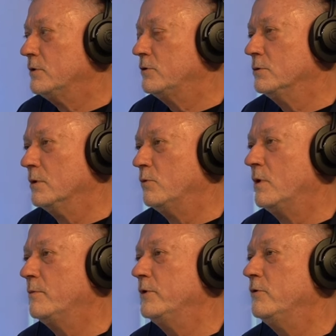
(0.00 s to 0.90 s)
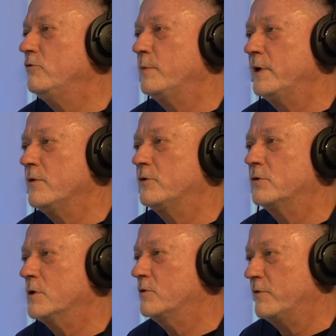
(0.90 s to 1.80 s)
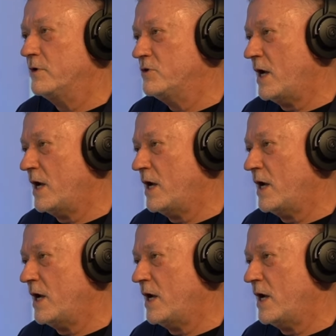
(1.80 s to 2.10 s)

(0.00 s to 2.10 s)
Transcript: to a woman who's been in the church for